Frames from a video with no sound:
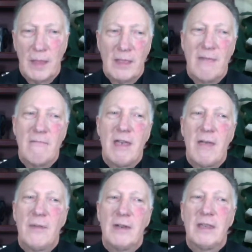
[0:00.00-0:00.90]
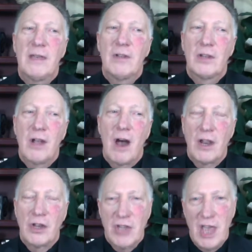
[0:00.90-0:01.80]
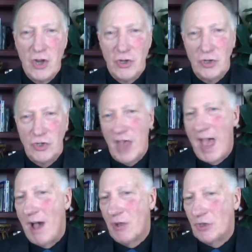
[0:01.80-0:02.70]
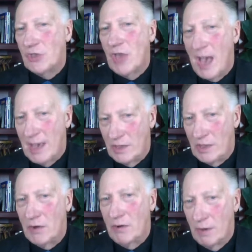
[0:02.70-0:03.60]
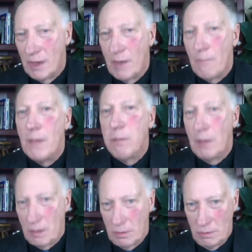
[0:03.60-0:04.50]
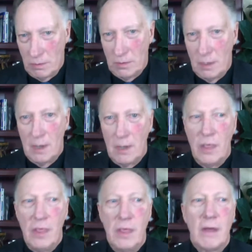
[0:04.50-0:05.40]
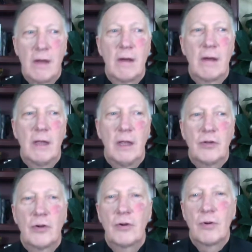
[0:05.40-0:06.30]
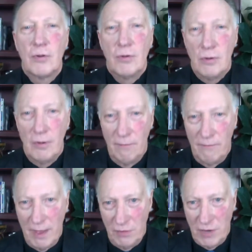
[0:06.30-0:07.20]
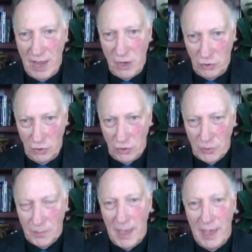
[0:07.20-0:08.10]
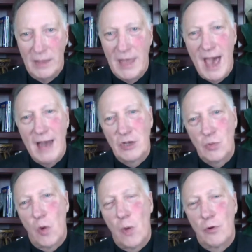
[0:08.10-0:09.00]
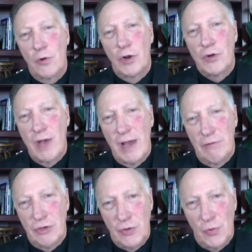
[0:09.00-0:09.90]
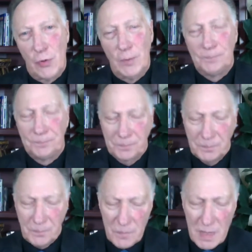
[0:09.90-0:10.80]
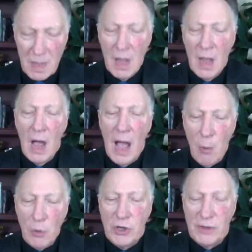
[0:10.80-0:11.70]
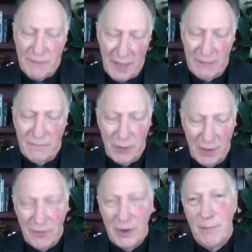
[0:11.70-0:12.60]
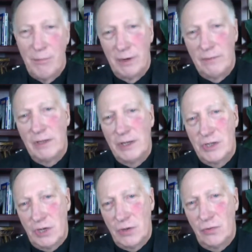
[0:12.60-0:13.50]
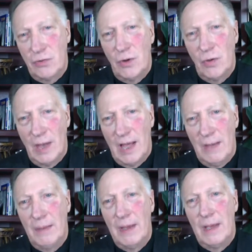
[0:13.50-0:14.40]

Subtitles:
They may have been given connotations outside their biblical, their eternal foundations. And that is what we're going to try to restore. I want to define for you very briefly Tikkun Olam